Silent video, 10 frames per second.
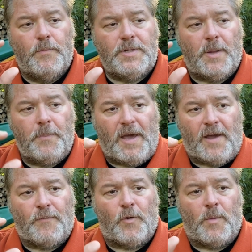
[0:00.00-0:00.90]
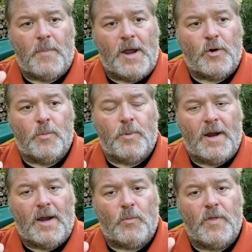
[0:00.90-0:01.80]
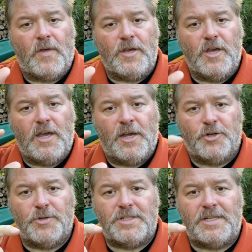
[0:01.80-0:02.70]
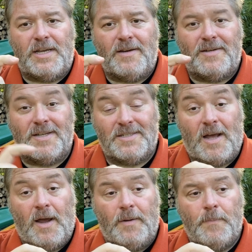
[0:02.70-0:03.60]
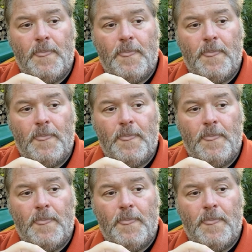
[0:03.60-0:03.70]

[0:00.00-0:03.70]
to pay for a micro brand with an interesting design.